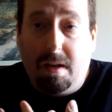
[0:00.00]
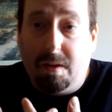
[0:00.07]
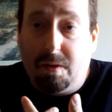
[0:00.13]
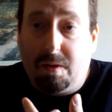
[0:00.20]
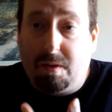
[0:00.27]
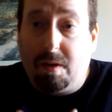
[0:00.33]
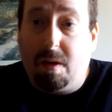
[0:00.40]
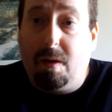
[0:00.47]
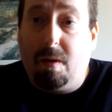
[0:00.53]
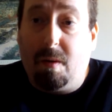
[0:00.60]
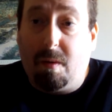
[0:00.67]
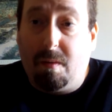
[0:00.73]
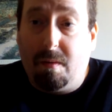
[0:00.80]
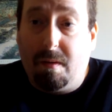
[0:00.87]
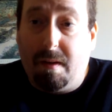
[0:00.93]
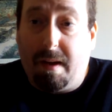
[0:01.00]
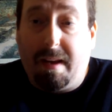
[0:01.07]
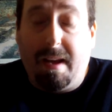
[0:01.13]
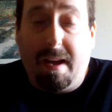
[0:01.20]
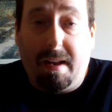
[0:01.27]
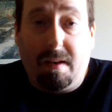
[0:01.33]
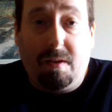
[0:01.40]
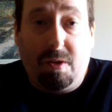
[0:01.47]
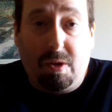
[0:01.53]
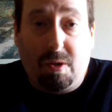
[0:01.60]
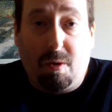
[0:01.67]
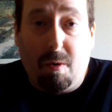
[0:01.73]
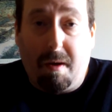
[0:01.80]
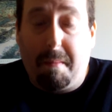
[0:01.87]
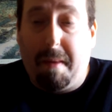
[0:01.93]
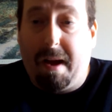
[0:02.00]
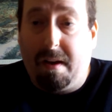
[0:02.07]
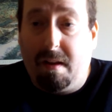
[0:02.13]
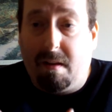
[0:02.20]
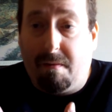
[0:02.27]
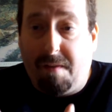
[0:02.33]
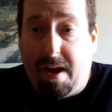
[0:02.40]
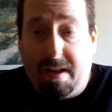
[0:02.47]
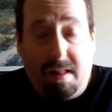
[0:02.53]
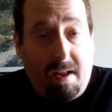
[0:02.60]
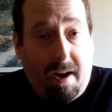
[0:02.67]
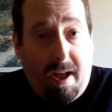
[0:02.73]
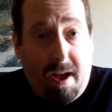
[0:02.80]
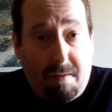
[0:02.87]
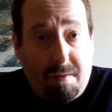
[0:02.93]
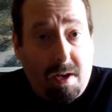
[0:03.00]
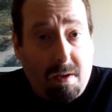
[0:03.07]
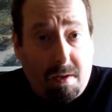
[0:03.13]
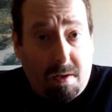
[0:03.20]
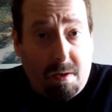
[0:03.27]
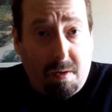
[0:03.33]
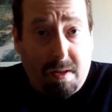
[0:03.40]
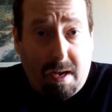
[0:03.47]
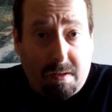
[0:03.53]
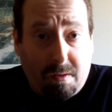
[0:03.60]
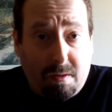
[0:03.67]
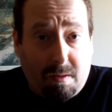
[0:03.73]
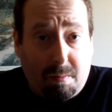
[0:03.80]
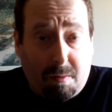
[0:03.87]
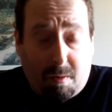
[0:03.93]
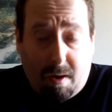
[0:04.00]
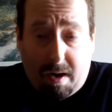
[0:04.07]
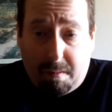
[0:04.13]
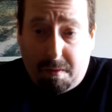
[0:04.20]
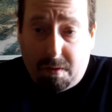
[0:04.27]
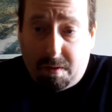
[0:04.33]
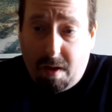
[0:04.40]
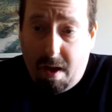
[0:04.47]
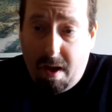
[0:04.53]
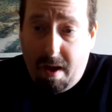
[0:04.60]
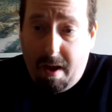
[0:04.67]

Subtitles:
So again, just going back to the fact that I have nearly 2,000 subscribers,